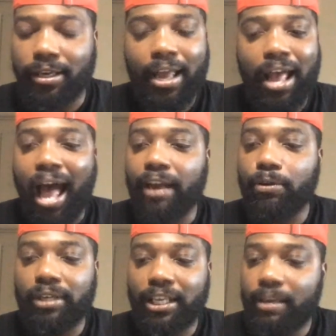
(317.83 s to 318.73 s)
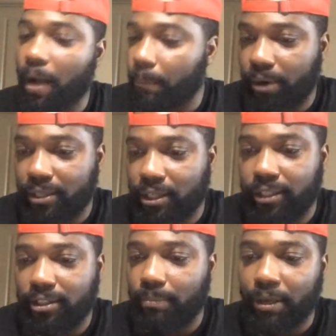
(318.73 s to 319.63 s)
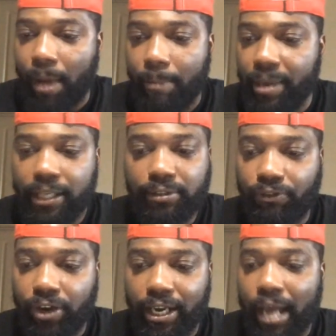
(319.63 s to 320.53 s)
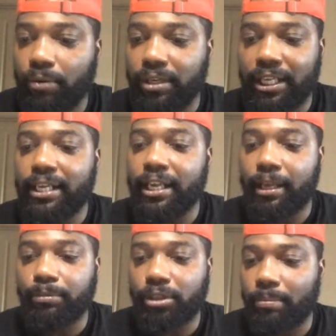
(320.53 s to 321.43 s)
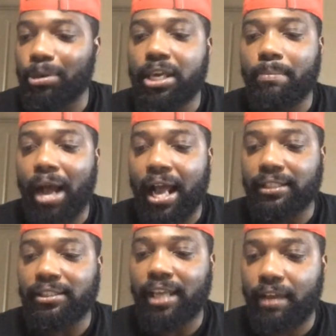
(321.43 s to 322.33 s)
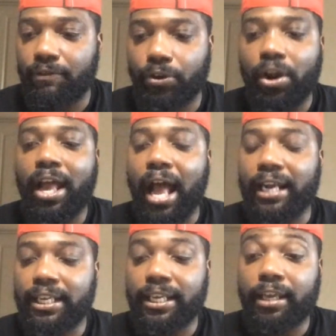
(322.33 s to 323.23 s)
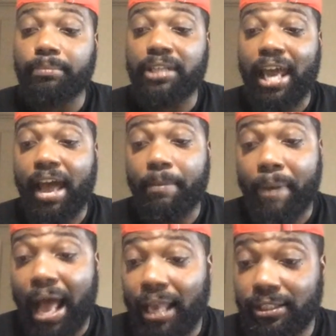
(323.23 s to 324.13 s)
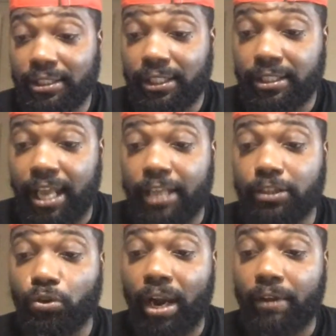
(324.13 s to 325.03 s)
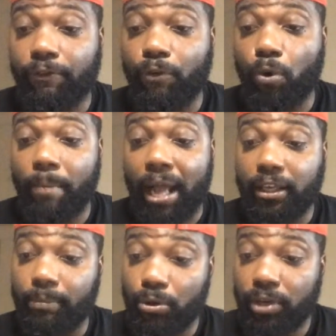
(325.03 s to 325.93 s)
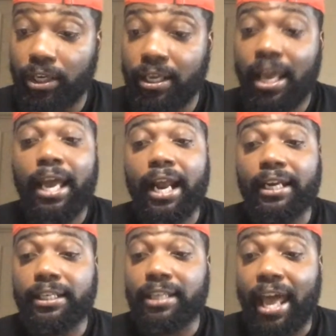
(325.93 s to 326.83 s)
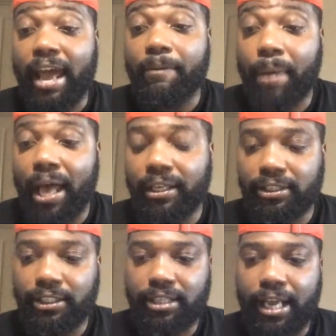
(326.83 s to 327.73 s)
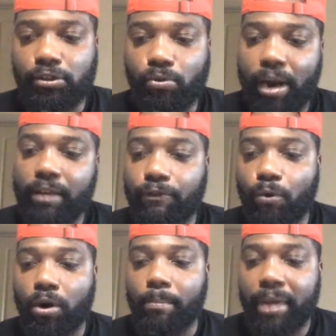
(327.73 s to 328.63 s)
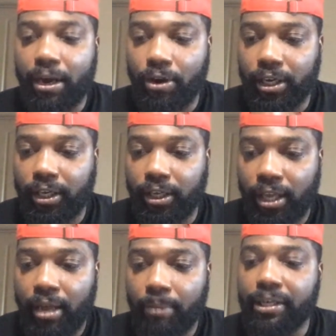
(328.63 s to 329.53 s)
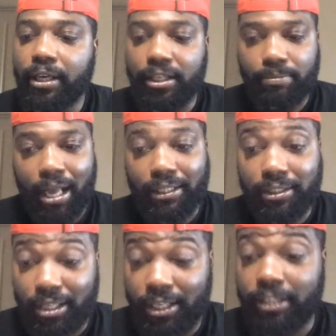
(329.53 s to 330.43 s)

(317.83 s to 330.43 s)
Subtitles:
I don't need my president to be my best friend. I don't need him to be my savior. I need him to have policies that's great for my community, and I need to have policies that's great for America because my son